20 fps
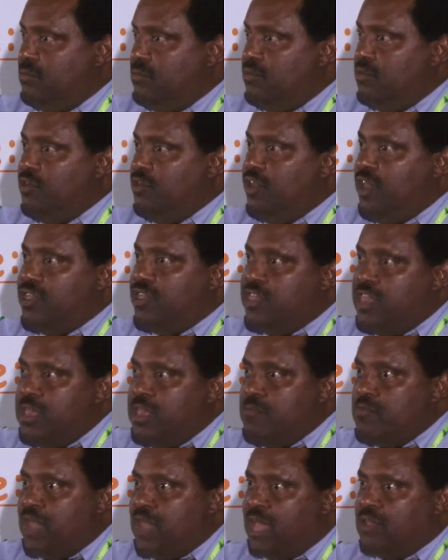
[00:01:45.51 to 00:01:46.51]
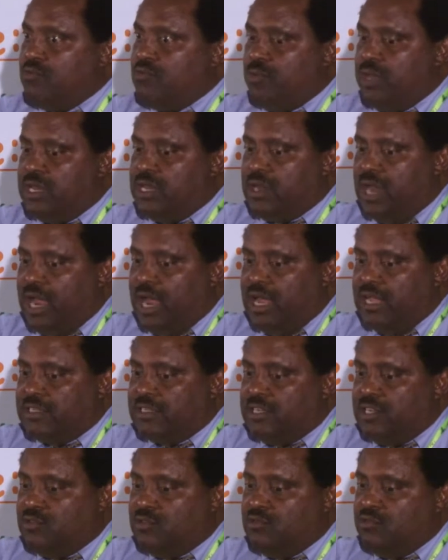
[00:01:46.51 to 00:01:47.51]
The team that we're
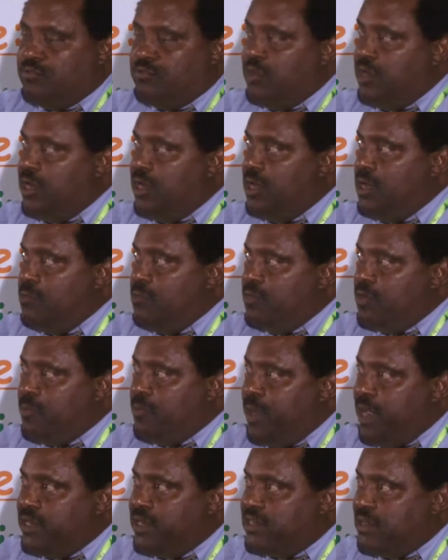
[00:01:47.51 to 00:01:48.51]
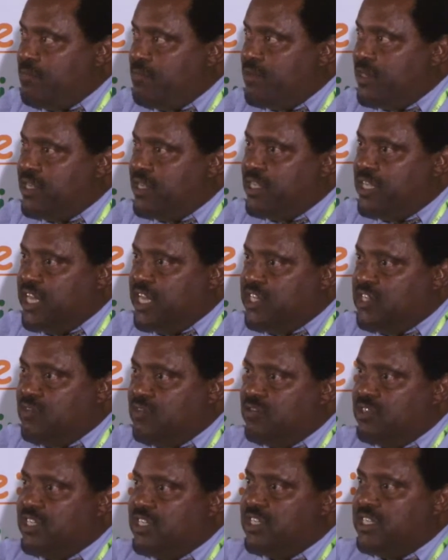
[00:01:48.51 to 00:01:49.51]
asked to prepare some presentation
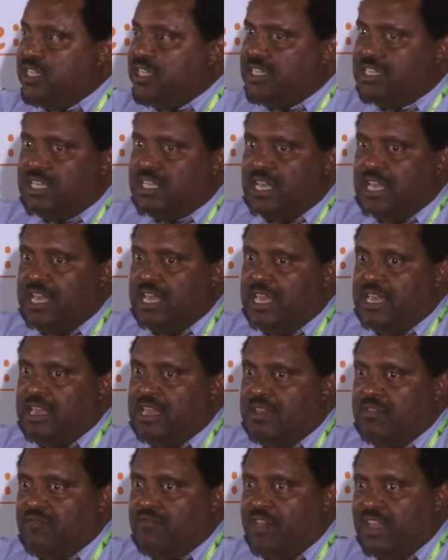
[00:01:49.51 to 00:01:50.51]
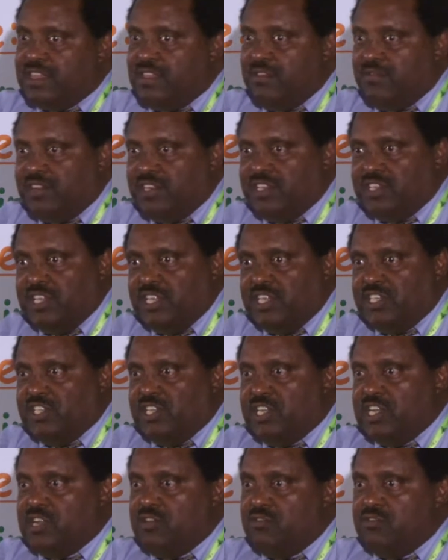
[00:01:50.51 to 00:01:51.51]
on this is effective research,
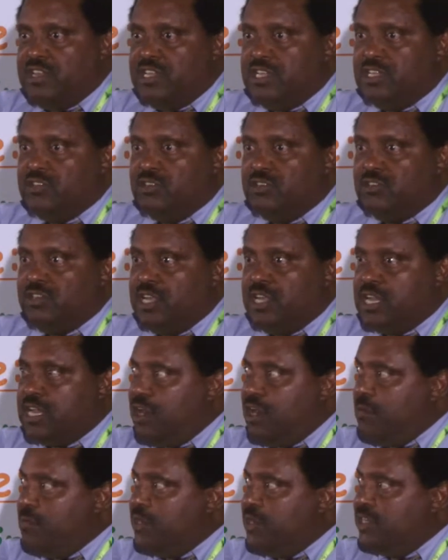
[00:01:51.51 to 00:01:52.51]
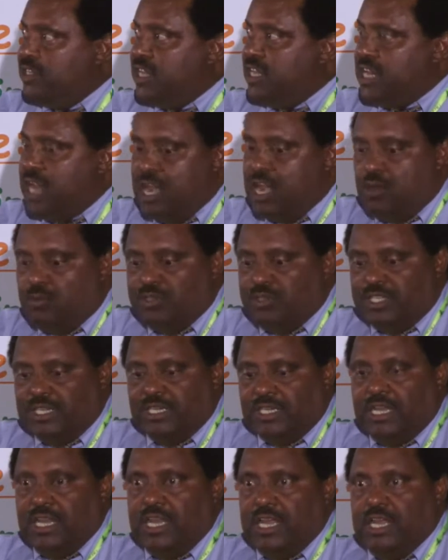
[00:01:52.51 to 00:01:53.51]
including socioeconomics and adoption.
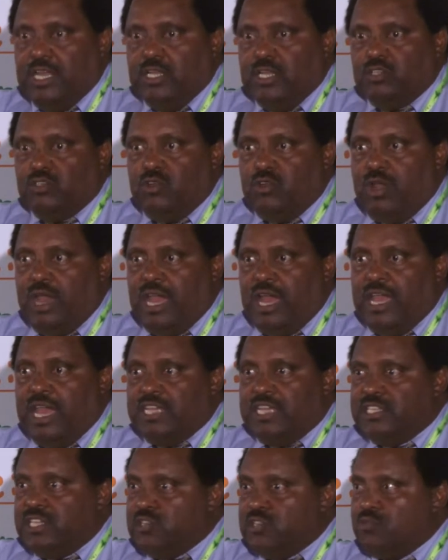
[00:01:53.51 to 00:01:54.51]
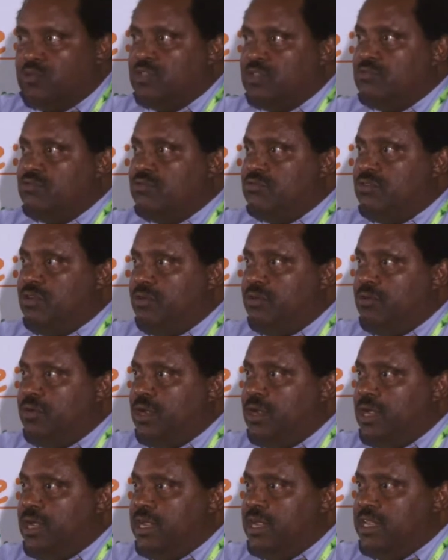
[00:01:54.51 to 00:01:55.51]
So I just want to show
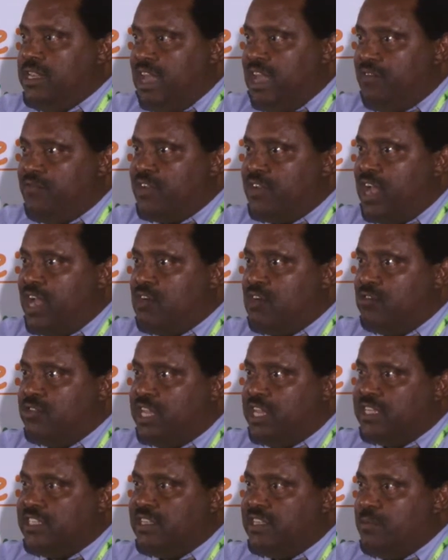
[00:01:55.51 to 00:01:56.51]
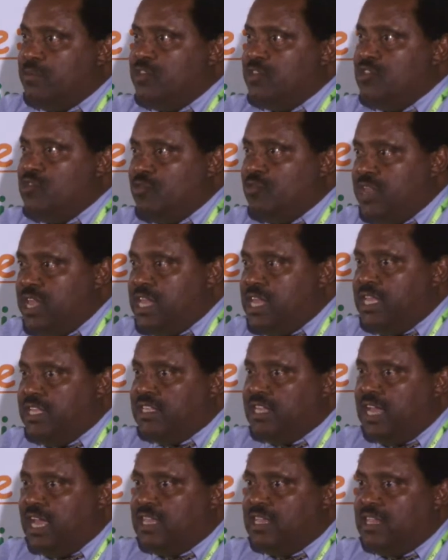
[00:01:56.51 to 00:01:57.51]
the African context a bit unique in
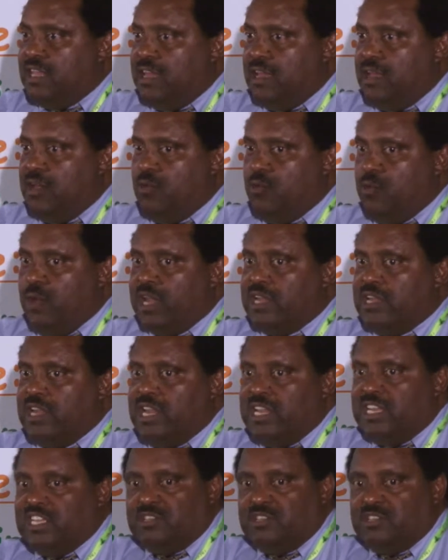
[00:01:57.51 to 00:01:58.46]
that we are dealing